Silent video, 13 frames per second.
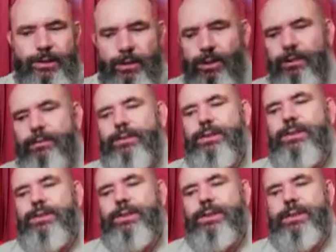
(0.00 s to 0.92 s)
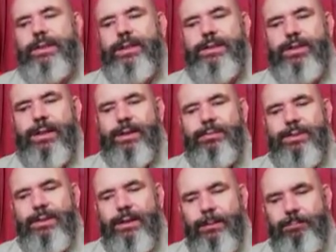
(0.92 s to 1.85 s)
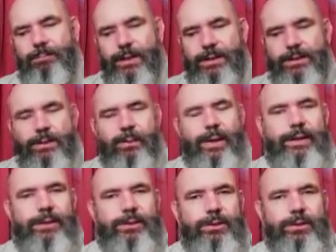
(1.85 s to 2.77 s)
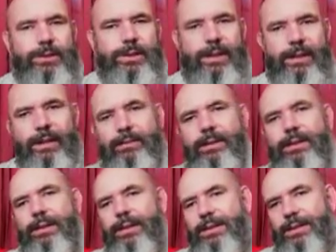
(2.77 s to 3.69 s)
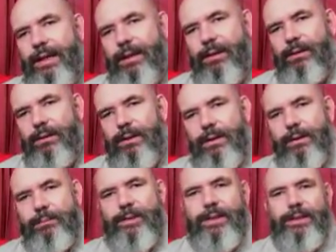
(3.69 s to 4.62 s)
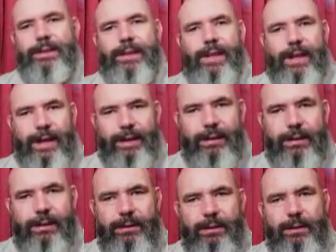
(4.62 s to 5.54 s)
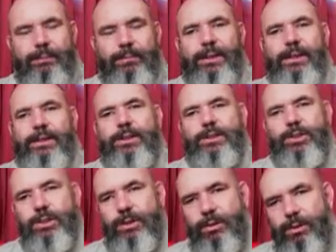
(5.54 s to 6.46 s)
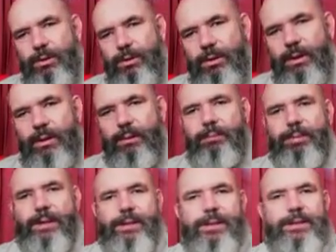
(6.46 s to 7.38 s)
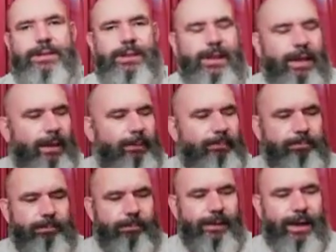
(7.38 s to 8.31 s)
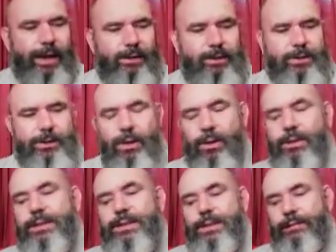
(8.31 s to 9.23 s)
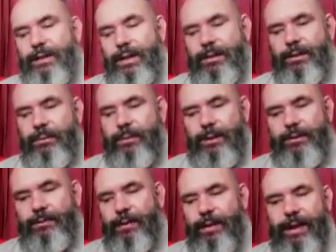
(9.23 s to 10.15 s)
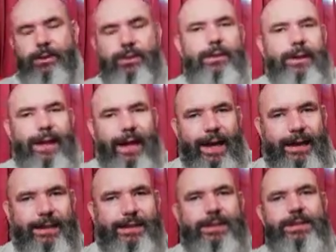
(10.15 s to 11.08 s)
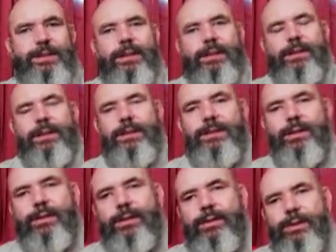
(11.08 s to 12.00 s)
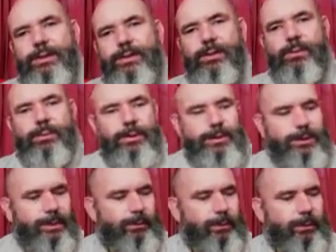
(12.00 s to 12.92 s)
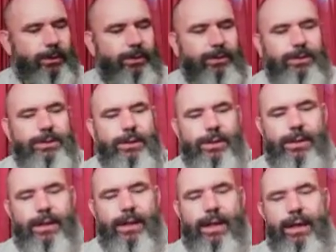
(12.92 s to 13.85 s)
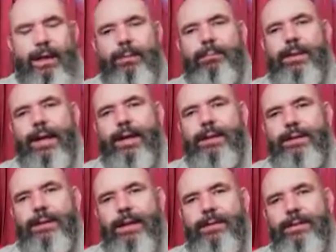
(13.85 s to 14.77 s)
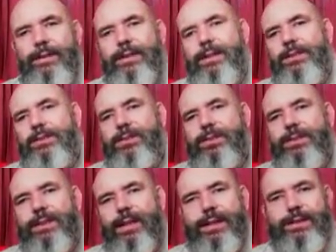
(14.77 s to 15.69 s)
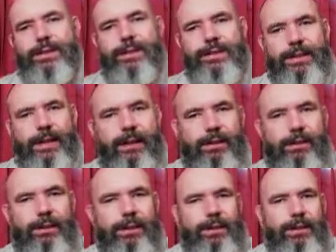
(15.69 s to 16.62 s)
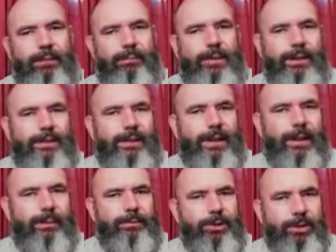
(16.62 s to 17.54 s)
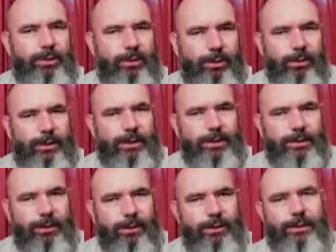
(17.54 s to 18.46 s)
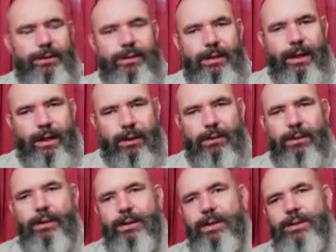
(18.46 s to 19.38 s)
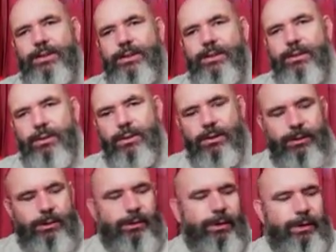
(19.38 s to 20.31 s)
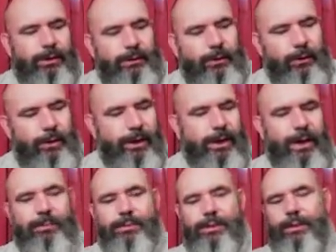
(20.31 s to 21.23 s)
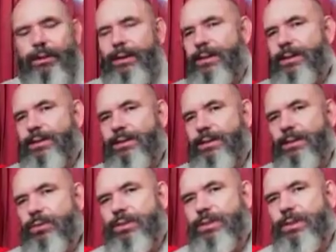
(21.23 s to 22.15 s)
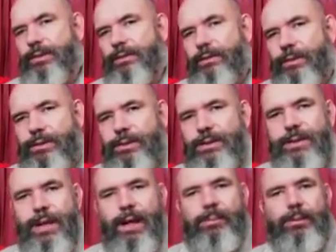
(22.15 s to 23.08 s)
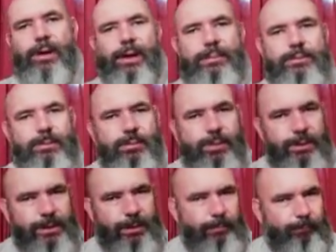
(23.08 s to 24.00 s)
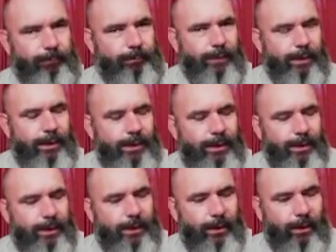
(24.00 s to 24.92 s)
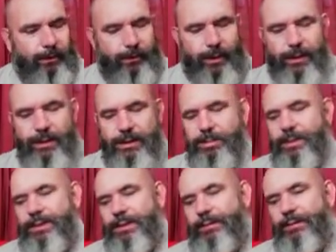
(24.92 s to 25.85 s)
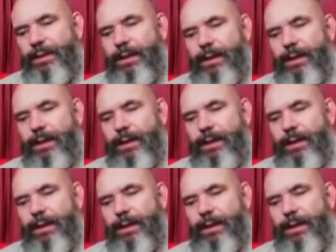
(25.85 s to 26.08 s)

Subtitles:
confusion in the King James is the way they translate everything as hell, be it Gehenna, be it Sheol, be it outer darkness, I forget the word for that, Hades. These are the original words that were used. And everything gets translated as hell. But Sheol is not hell. Sheol, you can read up, is also referred to as Abraham's bosom. There are very specific